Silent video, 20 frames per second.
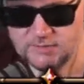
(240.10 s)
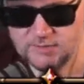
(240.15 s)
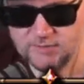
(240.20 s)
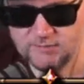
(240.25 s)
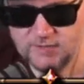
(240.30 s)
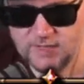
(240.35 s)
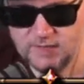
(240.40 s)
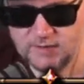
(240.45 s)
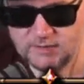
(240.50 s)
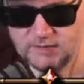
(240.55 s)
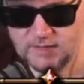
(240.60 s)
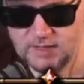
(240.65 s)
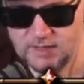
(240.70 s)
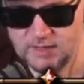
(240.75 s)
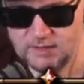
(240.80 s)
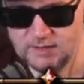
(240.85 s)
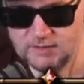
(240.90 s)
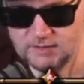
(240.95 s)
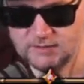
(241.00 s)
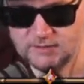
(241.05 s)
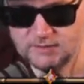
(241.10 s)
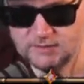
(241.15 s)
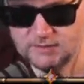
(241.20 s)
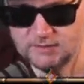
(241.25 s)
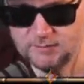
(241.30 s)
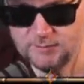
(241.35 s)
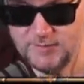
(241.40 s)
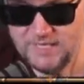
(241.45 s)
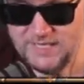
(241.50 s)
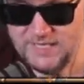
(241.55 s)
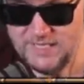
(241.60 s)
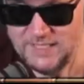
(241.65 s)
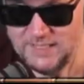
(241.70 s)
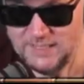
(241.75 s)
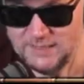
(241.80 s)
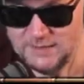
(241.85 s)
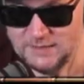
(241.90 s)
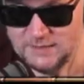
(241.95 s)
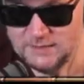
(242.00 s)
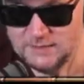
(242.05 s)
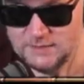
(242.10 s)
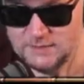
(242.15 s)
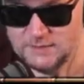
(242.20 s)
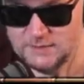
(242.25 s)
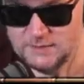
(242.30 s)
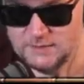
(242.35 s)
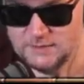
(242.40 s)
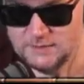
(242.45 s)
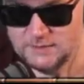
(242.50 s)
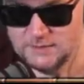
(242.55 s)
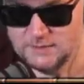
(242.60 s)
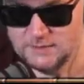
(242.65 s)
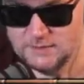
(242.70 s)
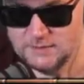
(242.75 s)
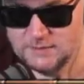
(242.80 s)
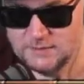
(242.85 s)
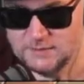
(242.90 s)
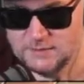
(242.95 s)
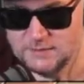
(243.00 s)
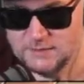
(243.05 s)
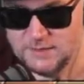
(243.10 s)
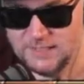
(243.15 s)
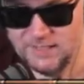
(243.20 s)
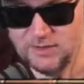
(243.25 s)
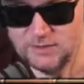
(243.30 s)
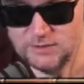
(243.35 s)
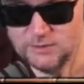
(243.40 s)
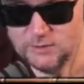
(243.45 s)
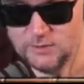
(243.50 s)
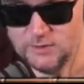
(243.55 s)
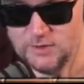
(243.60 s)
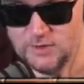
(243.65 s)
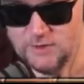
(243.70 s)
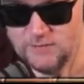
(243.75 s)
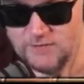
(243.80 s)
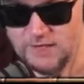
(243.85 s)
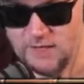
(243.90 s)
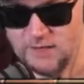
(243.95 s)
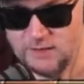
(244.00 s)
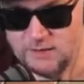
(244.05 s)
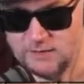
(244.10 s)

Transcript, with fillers: I've counted that. Many. And on Twitter, I've counted